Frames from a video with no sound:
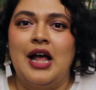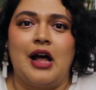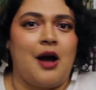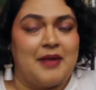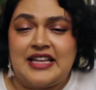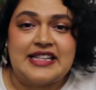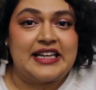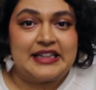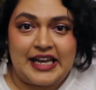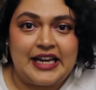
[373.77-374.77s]

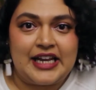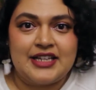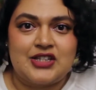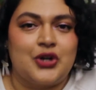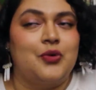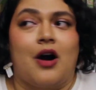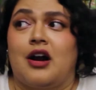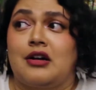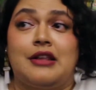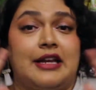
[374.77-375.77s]
amazing ladies who
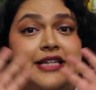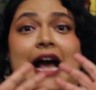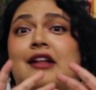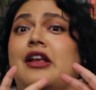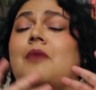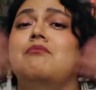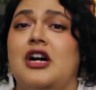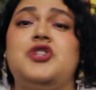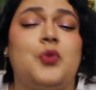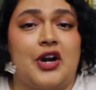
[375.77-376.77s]
are like tackling a
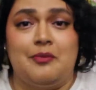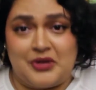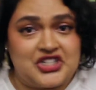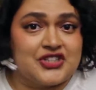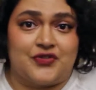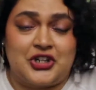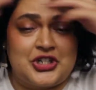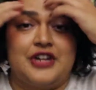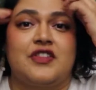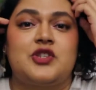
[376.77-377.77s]
much more ambitious
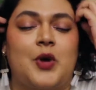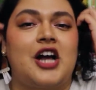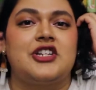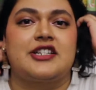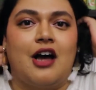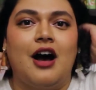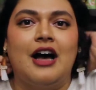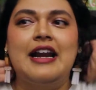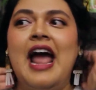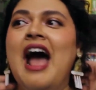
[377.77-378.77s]
version of this project
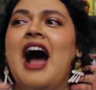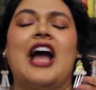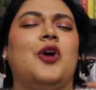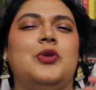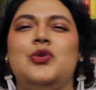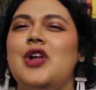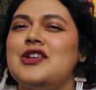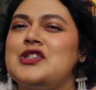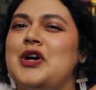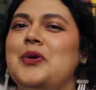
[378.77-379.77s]
on. I hope you'll
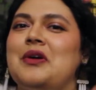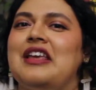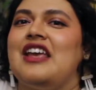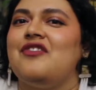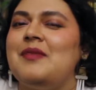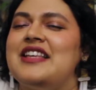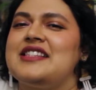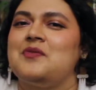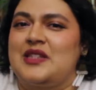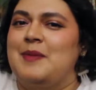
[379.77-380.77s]
also give me
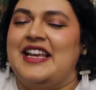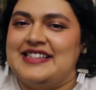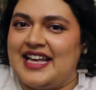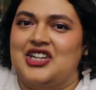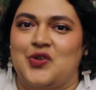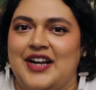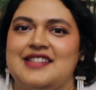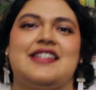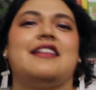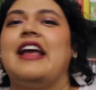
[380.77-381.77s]
some space and
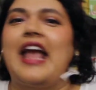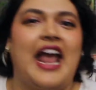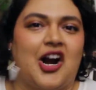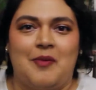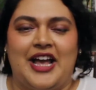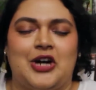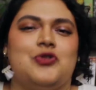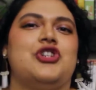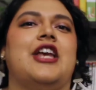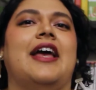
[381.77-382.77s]
grace to like air my own
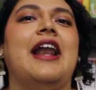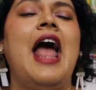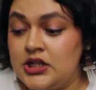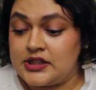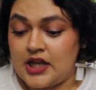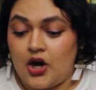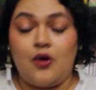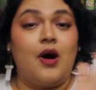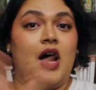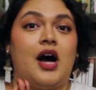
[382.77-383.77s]
shit. So